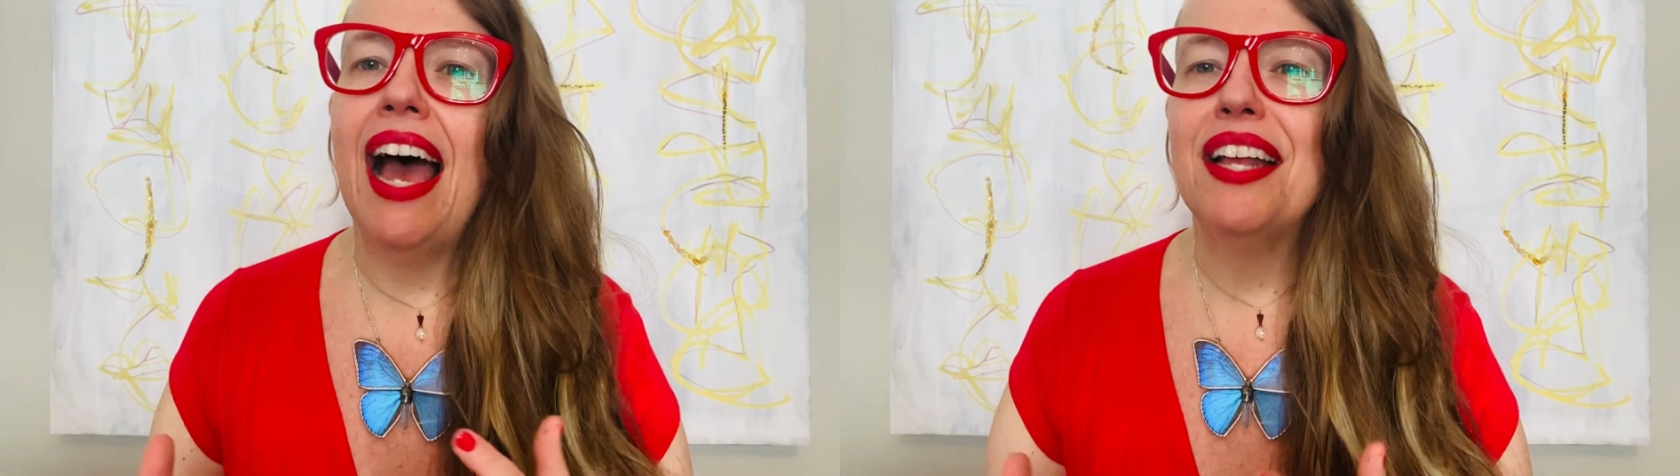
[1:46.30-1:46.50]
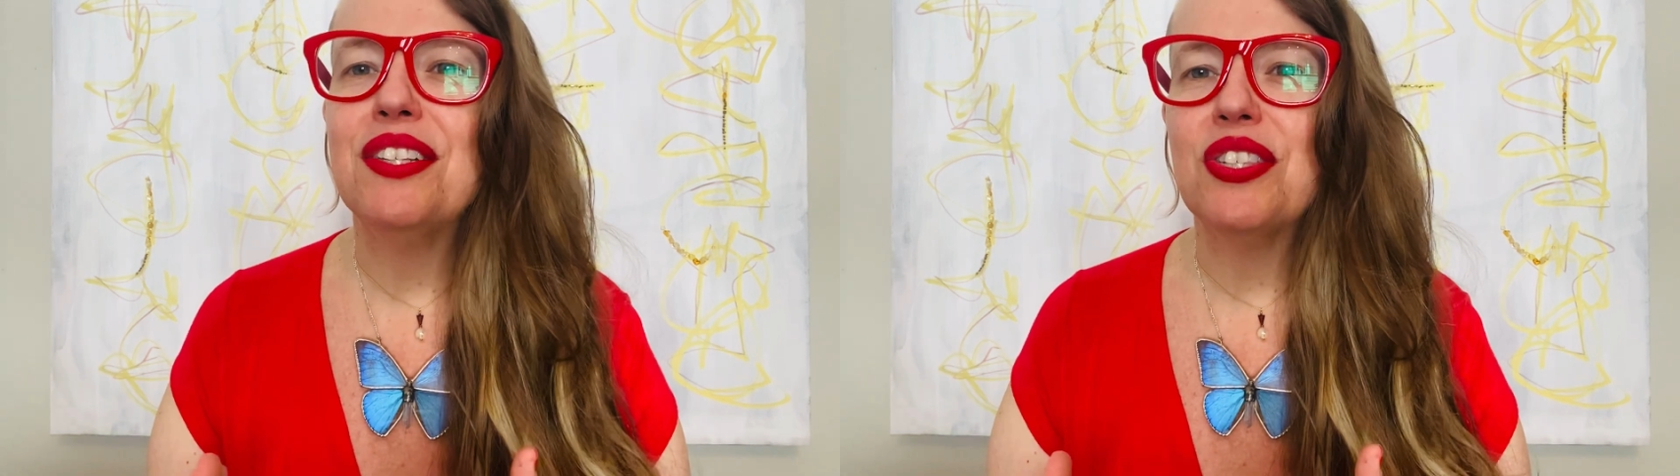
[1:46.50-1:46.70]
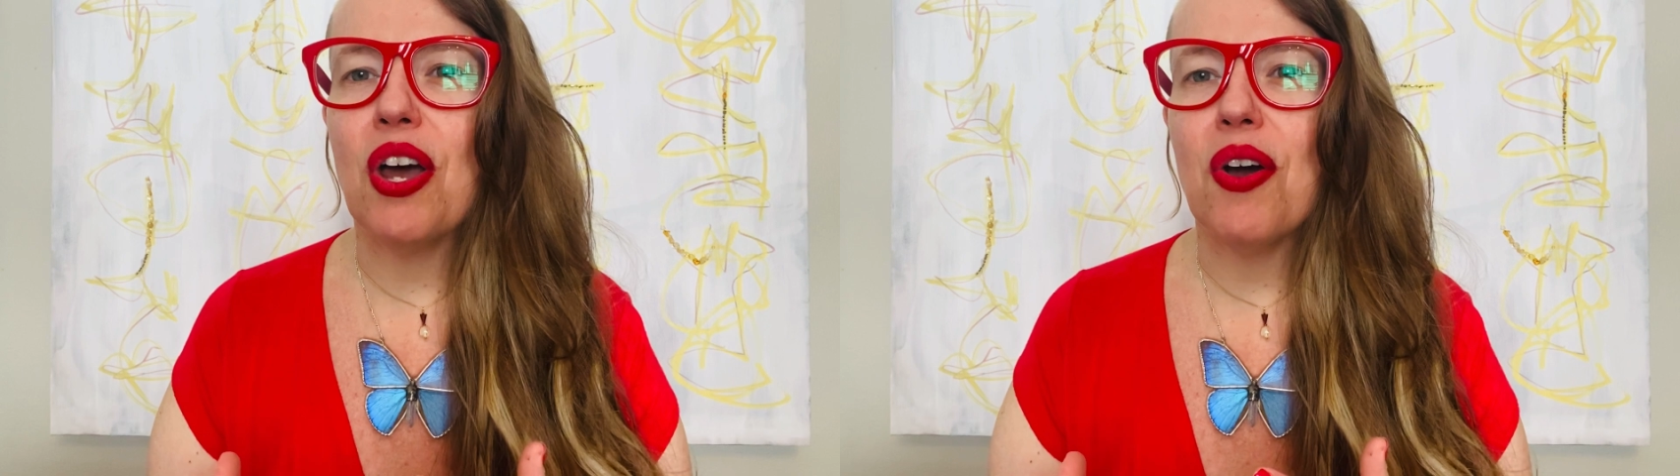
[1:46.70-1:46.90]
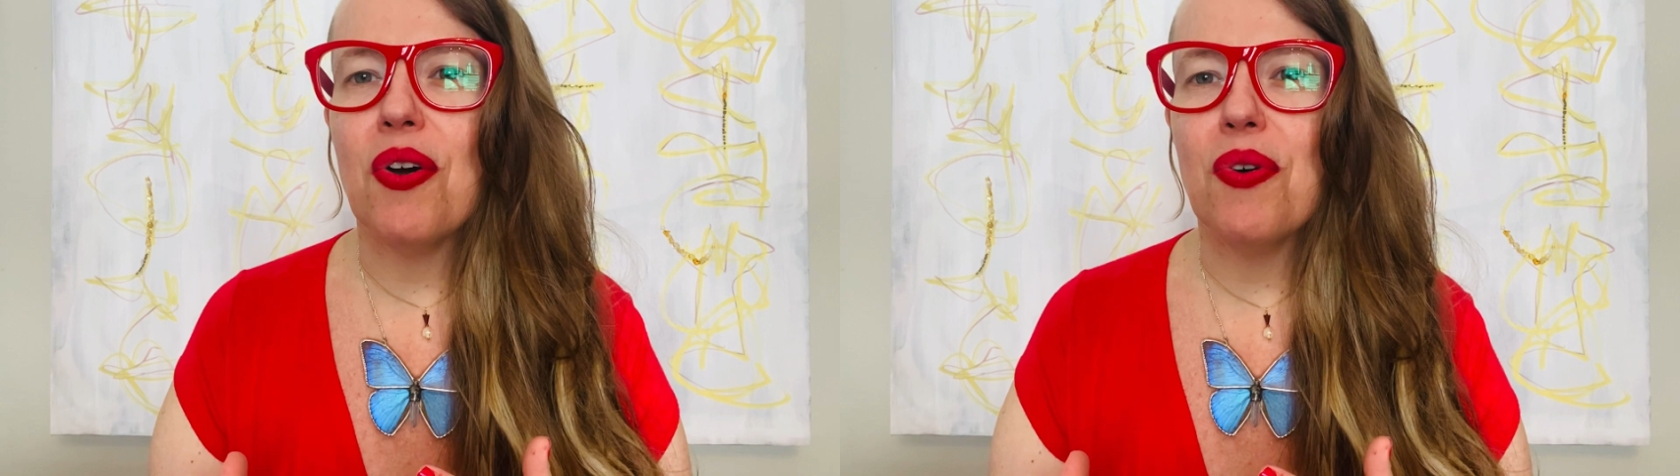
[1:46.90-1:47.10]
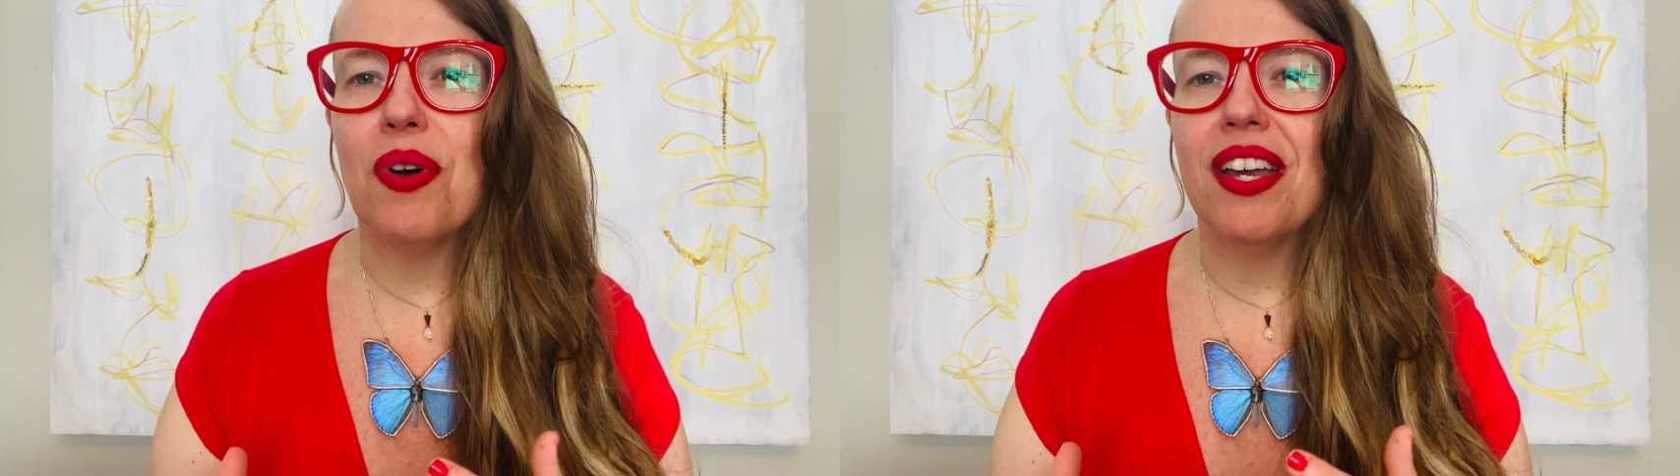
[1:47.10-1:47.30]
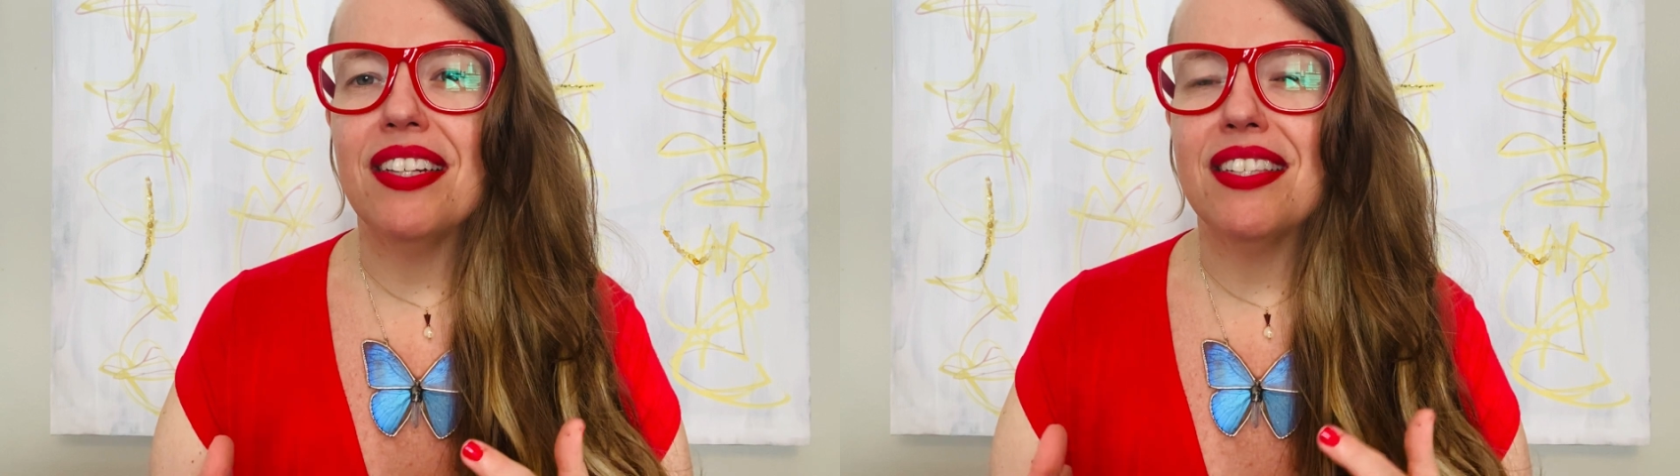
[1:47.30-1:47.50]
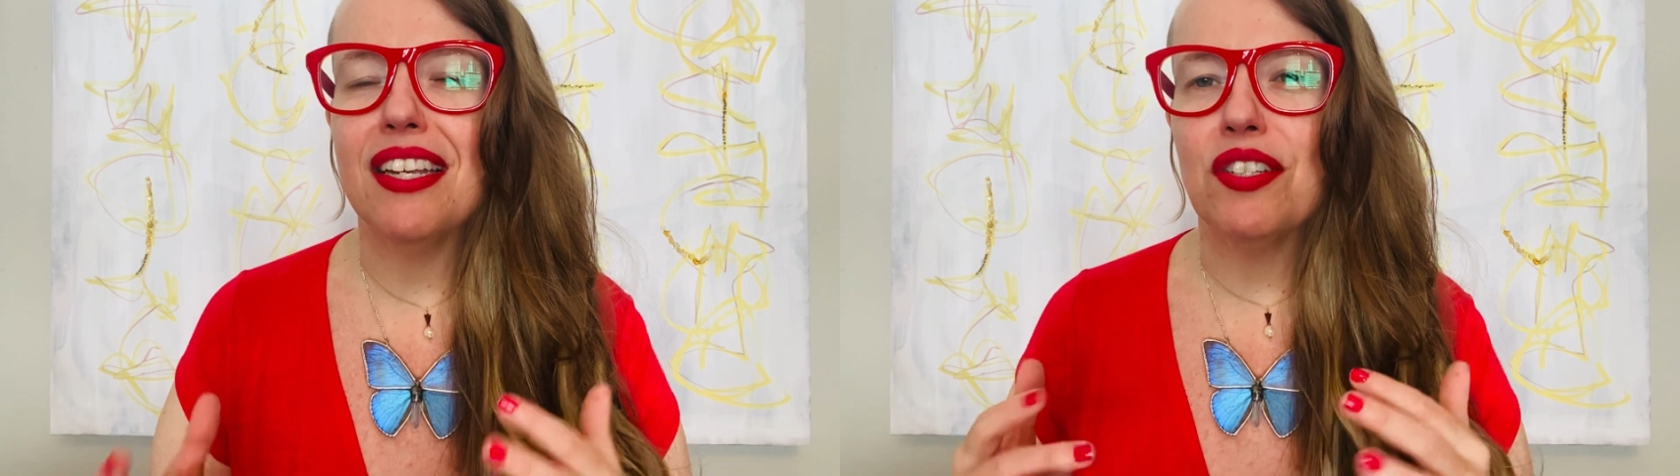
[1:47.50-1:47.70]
And so it's